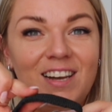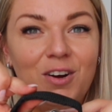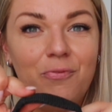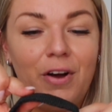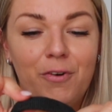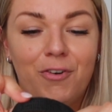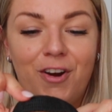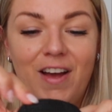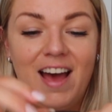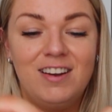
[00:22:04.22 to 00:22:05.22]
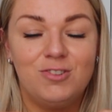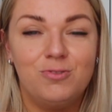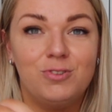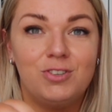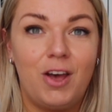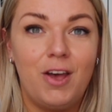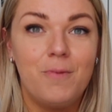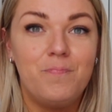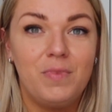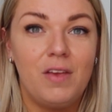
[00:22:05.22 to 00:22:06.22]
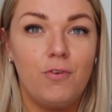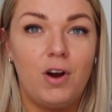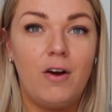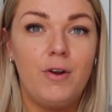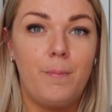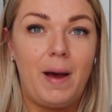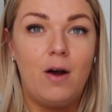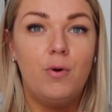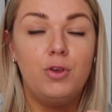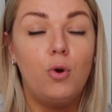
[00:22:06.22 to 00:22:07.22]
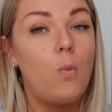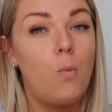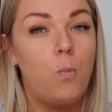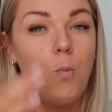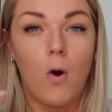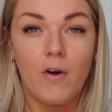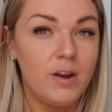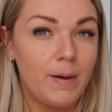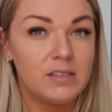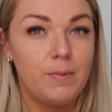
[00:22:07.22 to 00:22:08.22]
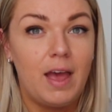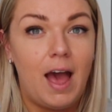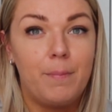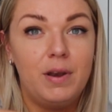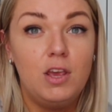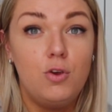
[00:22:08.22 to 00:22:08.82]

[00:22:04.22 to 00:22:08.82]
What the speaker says: little Velcro handle, so if you're out and about and you're worried about something happening,